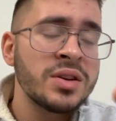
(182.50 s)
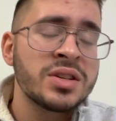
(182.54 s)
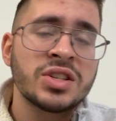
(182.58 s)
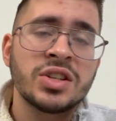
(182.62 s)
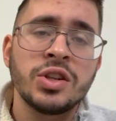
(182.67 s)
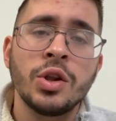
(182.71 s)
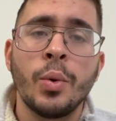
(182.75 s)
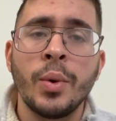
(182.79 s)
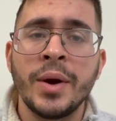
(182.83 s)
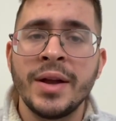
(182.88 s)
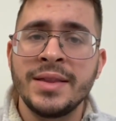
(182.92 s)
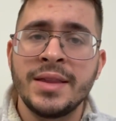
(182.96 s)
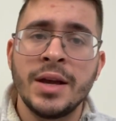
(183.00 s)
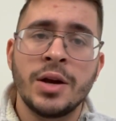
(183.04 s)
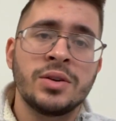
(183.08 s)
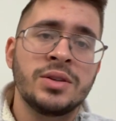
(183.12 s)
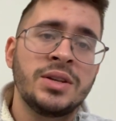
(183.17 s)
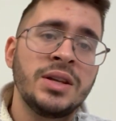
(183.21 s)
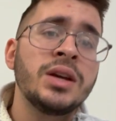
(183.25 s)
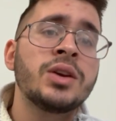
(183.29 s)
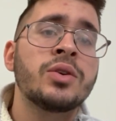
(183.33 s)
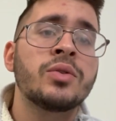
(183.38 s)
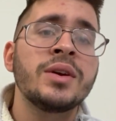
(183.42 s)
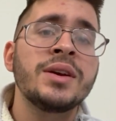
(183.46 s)
slowing their
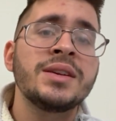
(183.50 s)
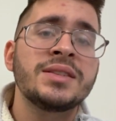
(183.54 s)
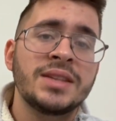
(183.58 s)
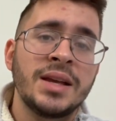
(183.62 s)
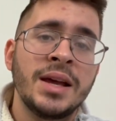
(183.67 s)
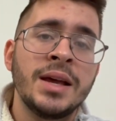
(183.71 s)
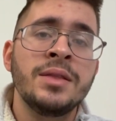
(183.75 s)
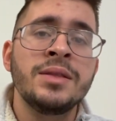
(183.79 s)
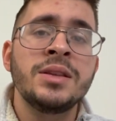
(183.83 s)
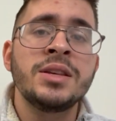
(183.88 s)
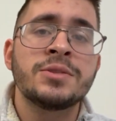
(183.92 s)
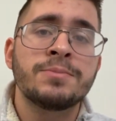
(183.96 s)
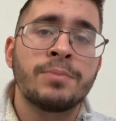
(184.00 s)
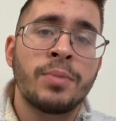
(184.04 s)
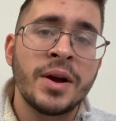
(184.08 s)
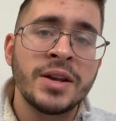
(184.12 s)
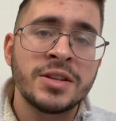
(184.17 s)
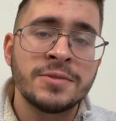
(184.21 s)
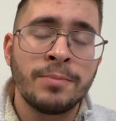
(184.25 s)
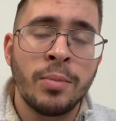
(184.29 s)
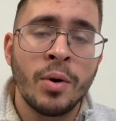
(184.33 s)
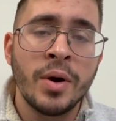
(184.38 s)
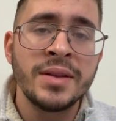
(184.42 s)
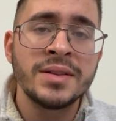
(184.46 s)
decrease in these
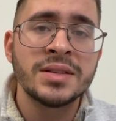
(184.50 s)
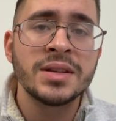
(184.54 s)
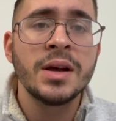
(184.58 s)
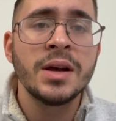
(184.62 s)
price points,